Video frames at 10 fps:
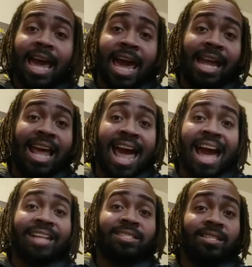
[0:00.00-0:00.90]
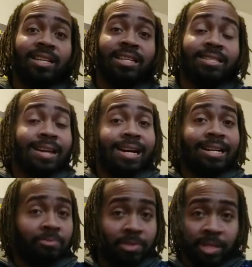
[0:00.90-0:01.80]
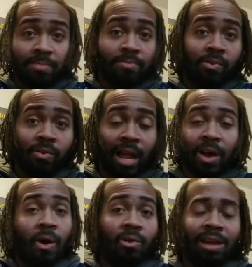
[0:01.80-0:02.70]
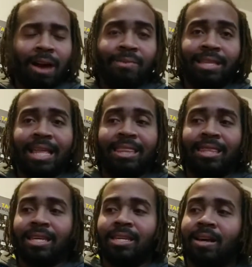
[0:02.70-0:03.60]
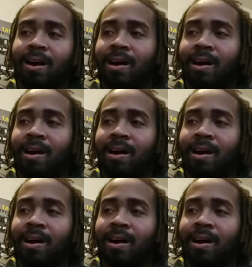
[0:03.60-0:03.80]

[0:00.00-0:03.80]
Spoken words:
And it actually does resemble, like, a whole lot within the